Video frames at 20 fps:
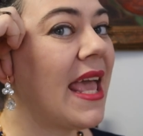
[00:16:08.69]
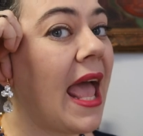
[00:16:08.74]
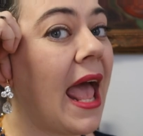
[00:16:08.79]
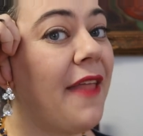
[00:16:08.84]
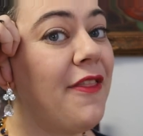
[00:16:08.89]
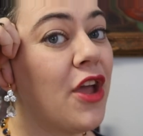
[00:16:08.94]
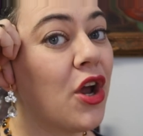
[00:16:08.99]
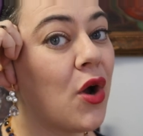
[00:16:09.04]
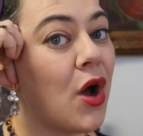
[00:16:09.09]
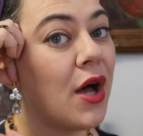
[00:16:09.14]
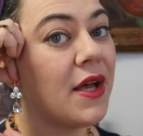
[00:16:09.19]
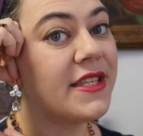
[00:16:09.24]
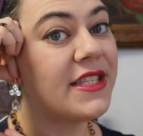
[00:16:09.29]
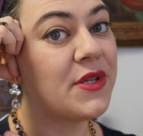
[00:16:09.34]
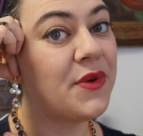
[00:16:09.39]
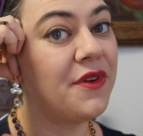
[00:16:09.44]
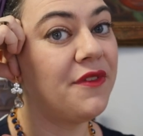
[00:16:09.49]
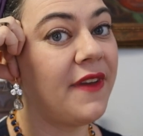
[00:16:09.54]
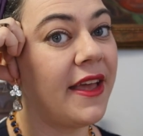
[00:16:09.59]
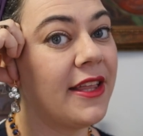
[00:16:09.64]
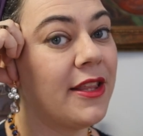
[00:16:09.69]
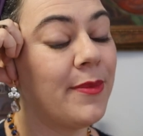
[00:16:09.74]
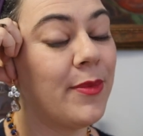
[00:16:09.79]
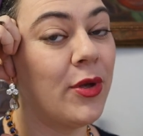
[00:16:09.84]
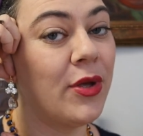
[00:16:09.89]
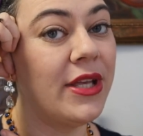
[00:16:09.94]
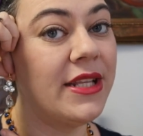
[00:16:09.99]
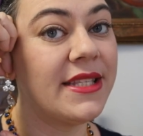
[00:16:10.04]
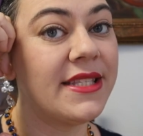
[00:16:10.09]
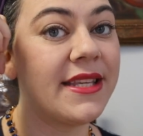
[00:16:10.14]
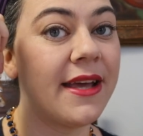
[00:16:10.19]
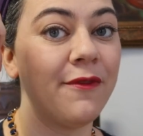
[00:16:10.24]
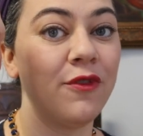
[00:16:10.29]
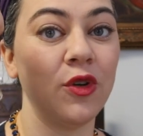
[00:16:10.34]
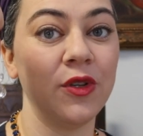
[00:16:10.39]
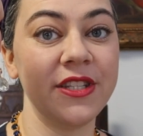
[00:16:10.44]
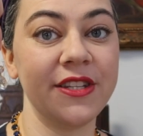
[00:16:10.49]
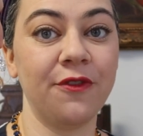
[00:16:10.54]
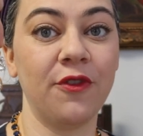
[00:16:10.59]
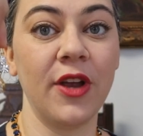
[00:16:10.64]
And they're also available in
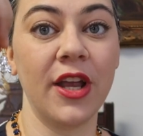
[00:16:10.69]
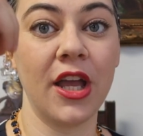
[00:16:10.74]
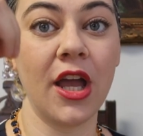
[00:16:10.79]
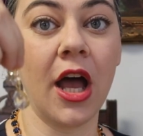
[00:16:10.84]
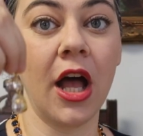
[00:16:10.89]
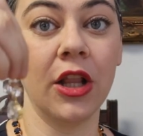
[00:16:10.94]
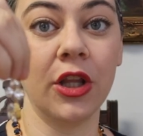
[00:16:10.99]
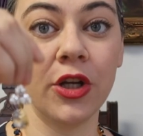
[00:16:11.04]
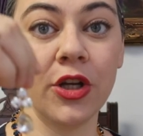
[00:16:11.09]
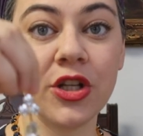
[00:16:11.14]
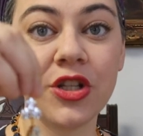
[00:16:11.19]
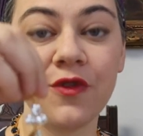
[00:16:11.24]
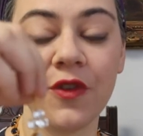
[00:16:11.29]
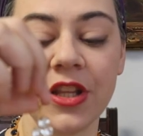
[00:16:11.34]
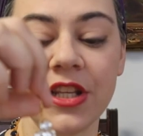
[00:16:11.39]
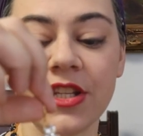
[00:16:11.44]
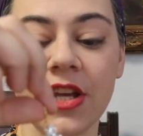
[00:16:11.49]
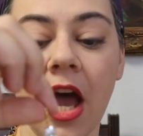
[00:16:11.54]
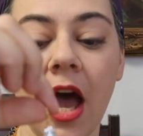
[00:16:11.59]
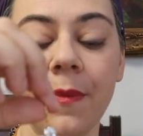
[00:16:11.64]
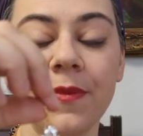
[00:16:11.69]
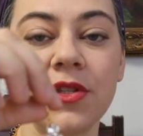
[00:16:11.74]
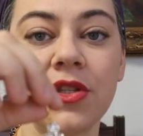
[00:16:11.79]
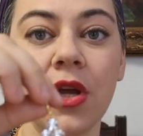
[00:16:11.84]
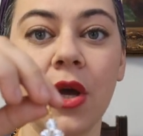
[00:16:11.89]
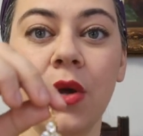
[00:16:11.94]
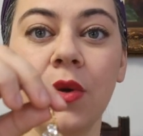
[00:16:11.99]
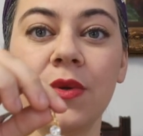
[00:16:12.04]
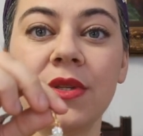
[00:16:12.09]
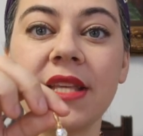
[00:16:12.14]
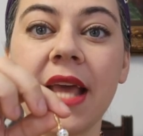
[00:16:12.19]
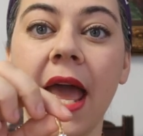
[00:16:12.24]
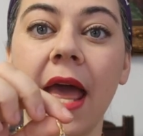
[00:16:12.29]
several different colors for the top stones,